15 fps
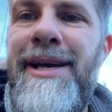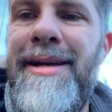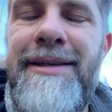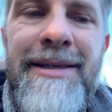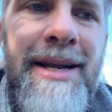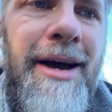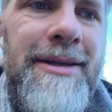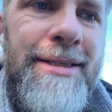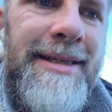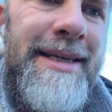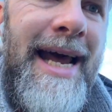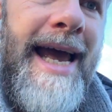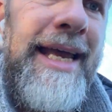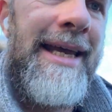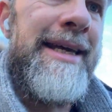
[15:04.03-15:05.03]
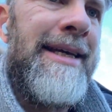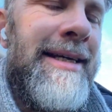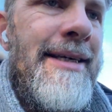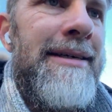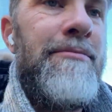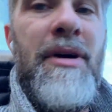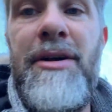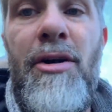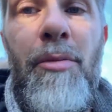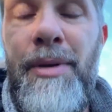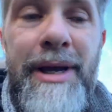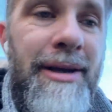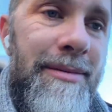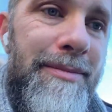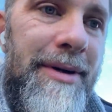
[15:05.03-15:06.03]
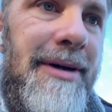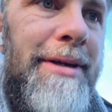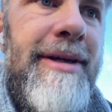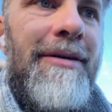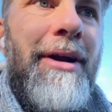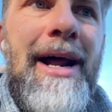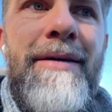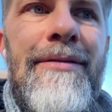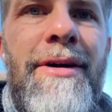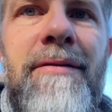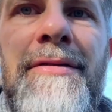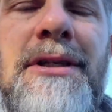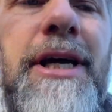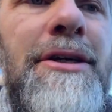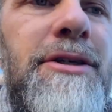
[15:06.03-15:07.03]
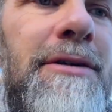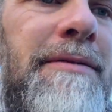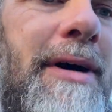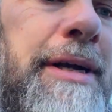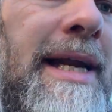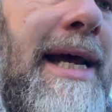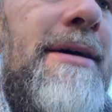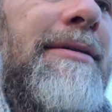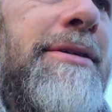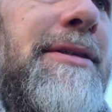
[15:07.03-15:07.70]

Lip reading: night and day. Might not be, but you've got to have a conversation to find out.